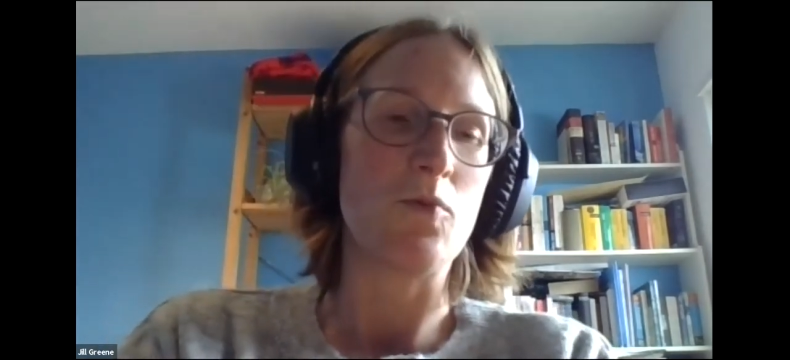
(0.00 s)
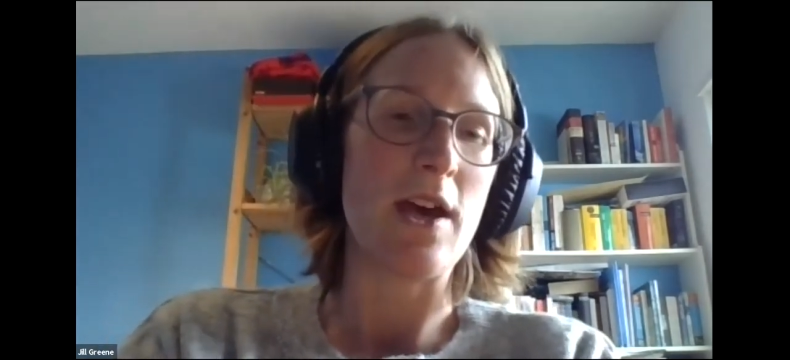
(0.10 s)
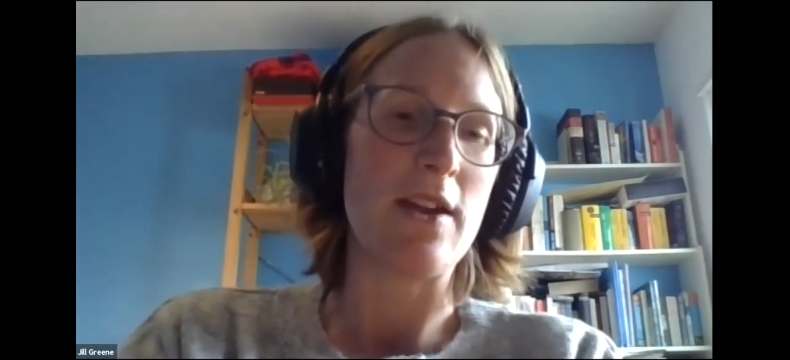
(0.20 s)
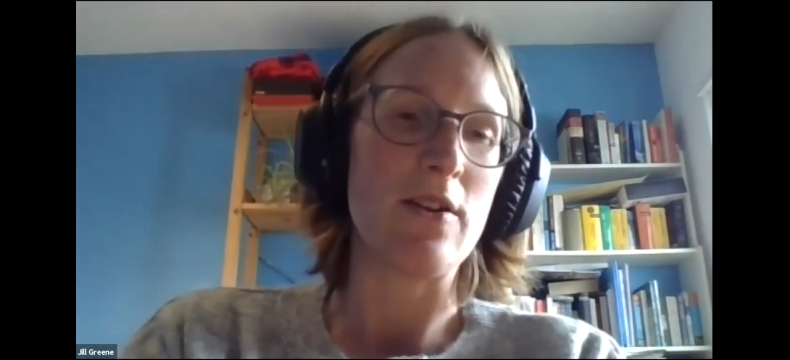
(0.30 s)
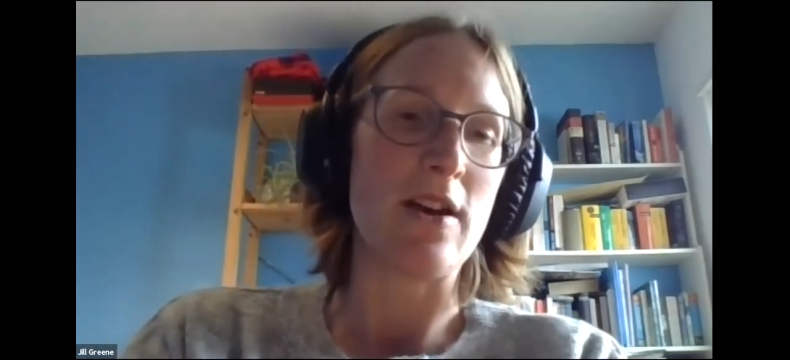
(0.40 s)

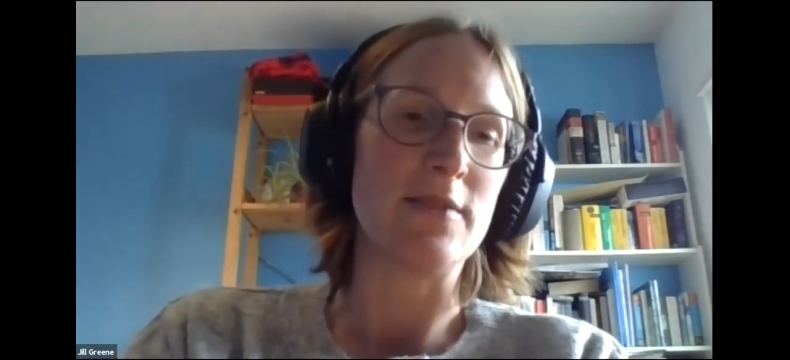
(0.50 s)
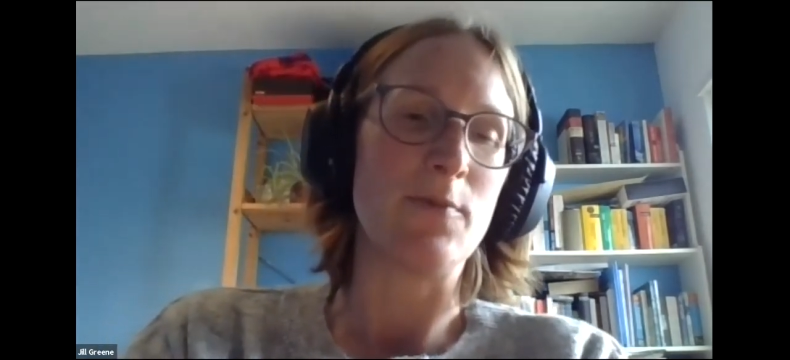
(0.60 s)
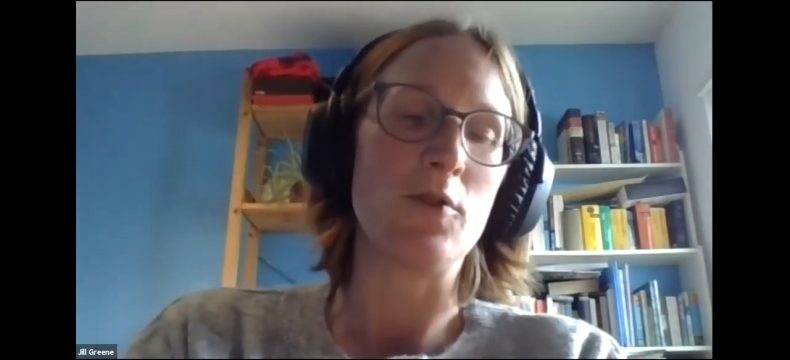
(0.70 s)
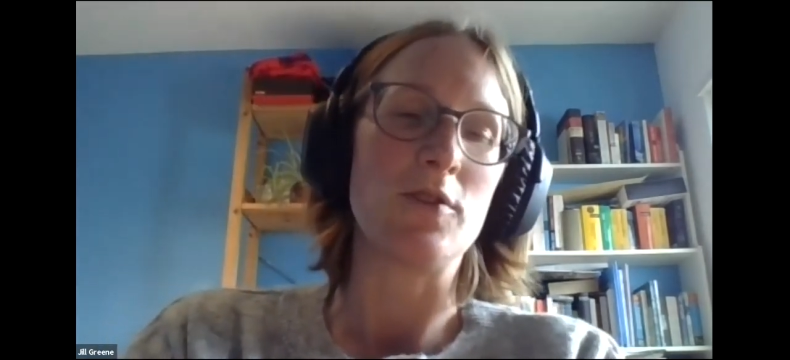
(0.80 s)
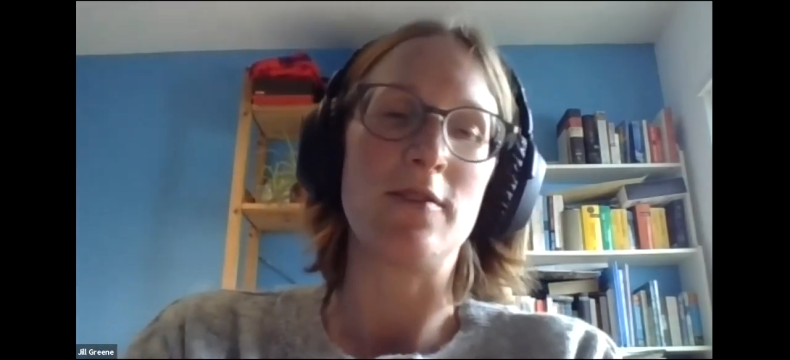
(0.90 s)
then I
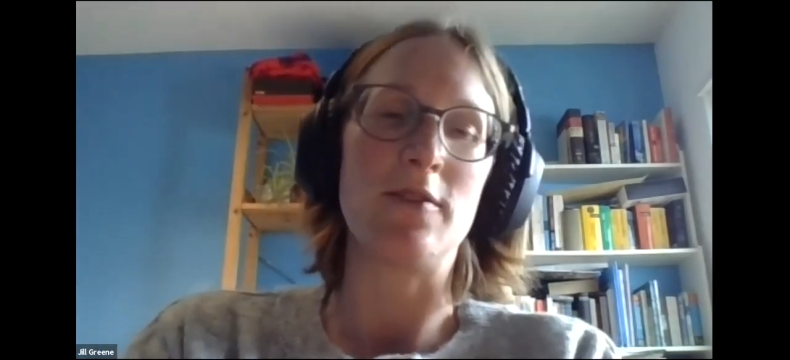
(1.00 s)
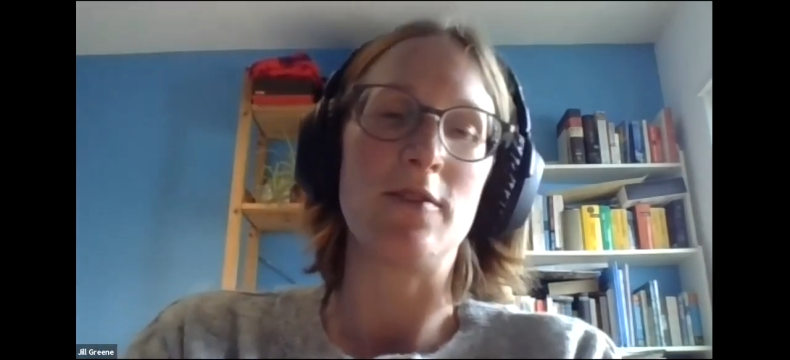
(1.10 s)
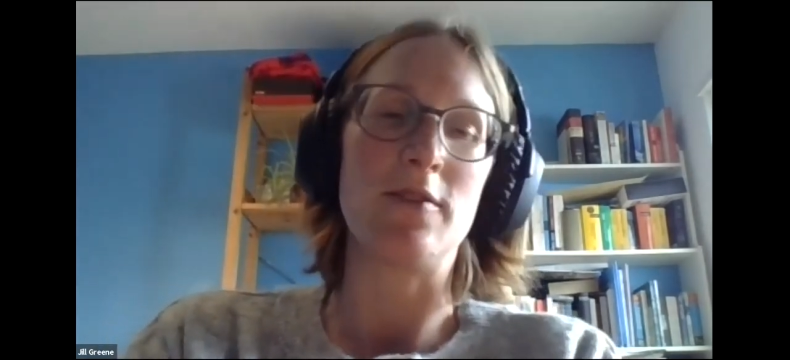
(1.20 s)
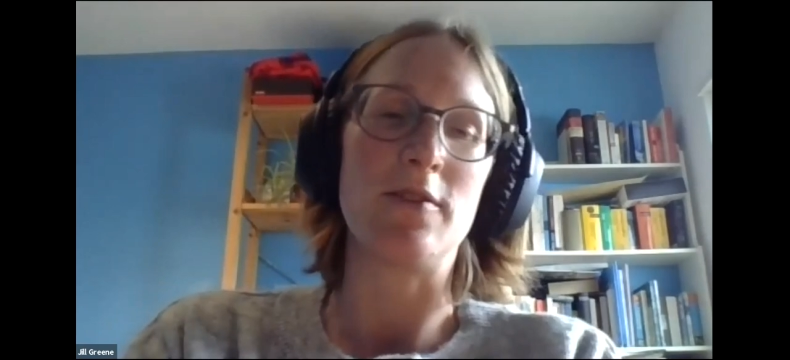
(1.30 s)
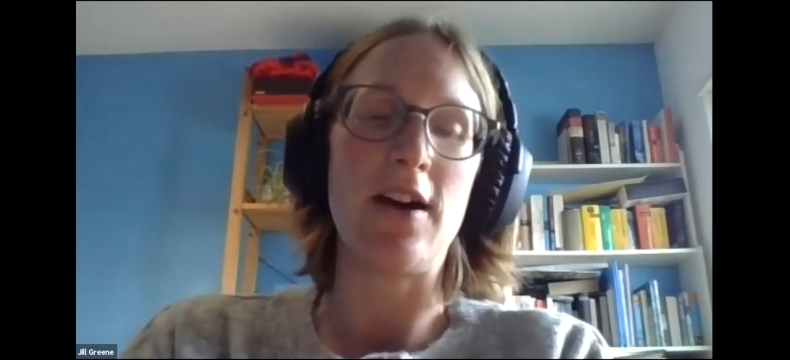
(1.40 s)
suppose
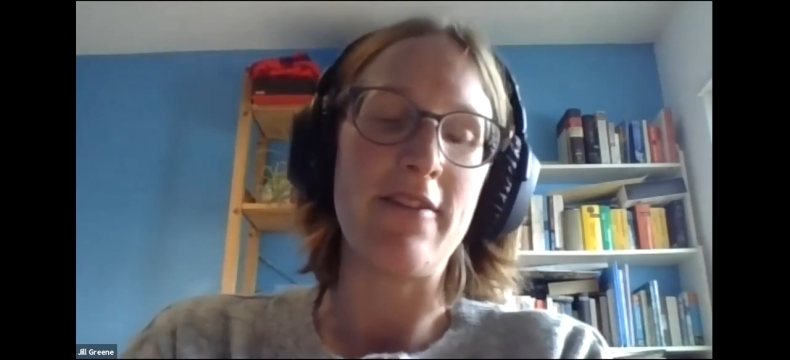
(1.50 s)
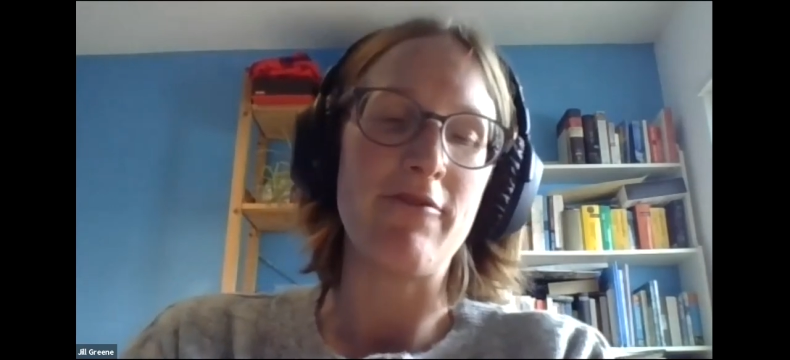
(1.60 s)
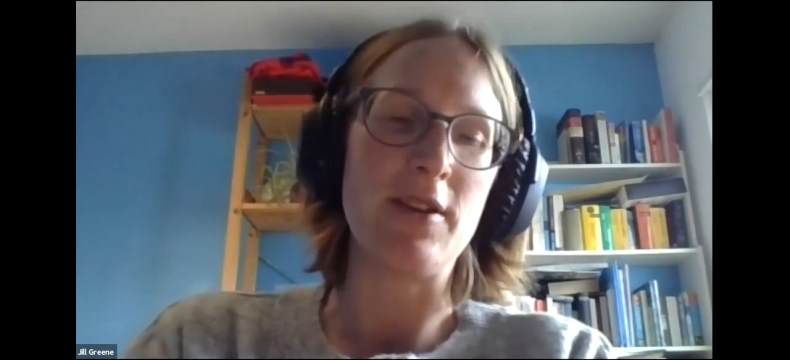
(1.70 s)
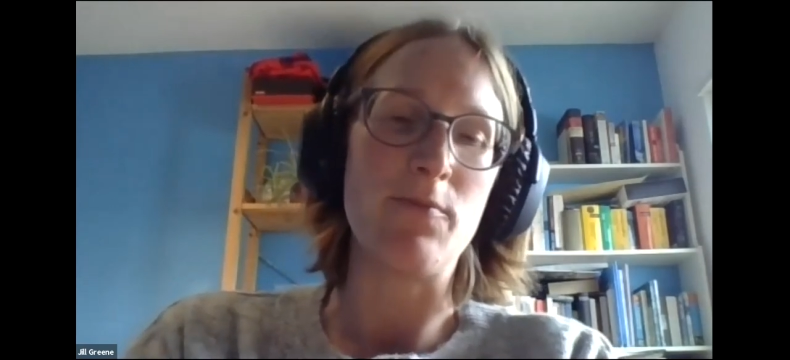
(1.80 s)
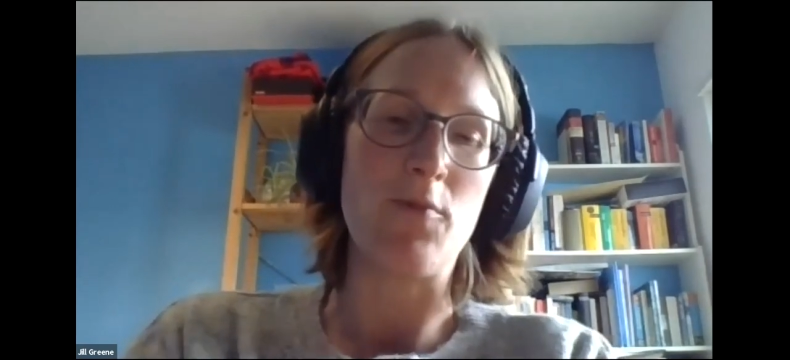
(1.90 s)

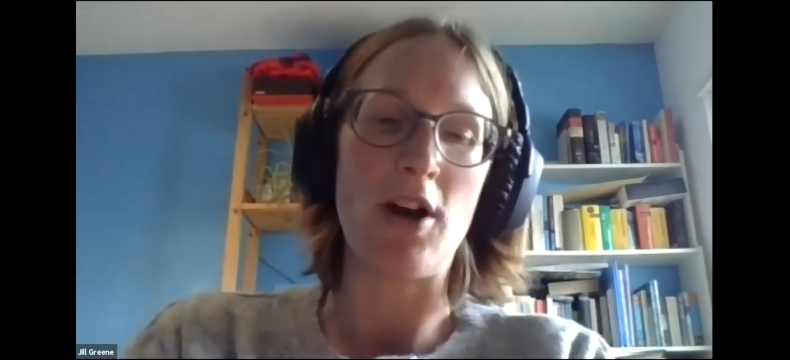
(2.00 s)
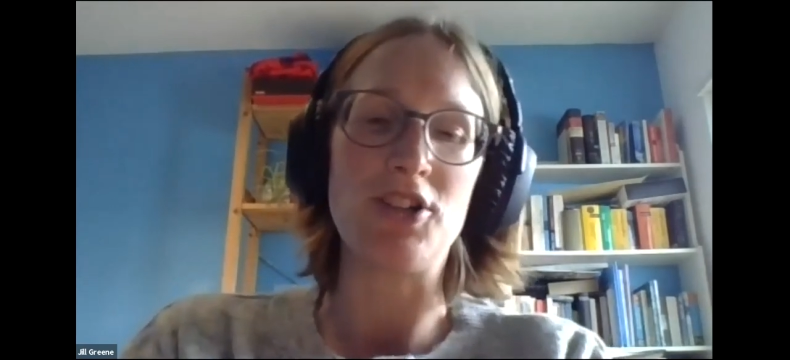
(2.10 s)
on every